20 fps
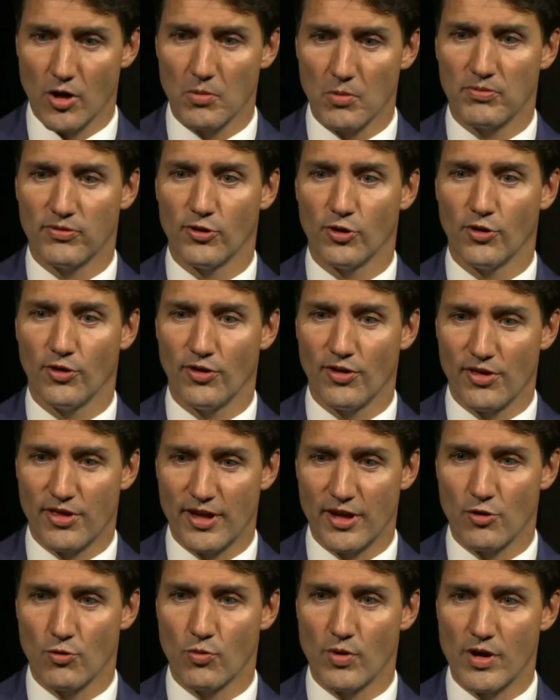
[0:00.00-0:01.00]
hopeful
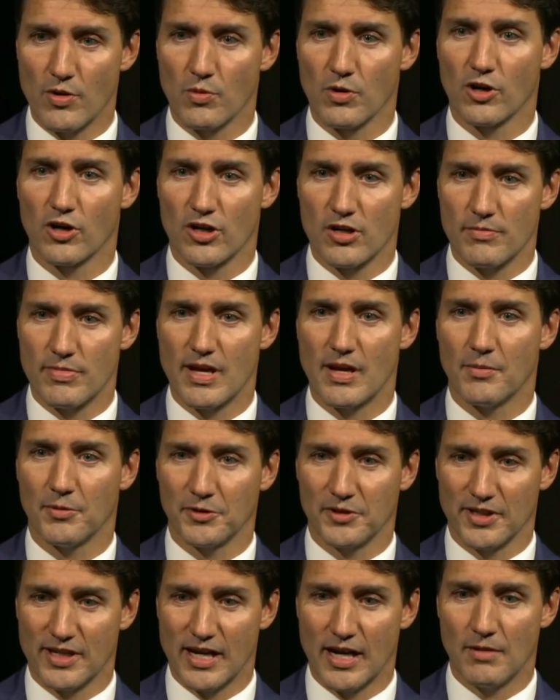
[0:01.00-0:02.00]
that we were going to be
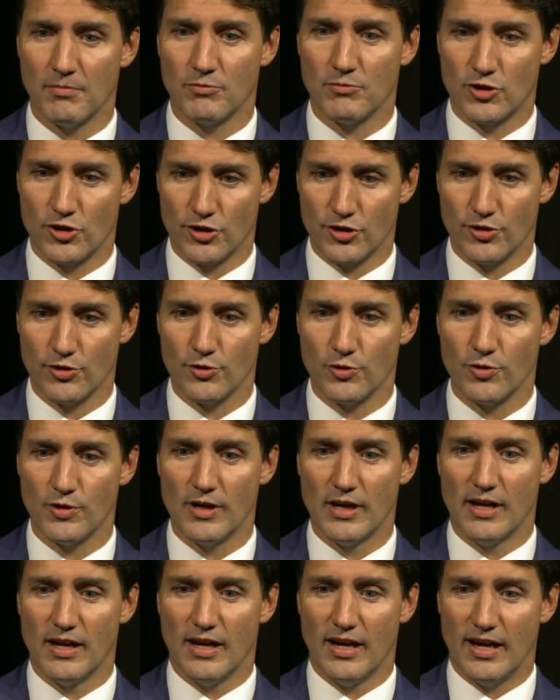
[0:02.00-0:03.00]
able to come to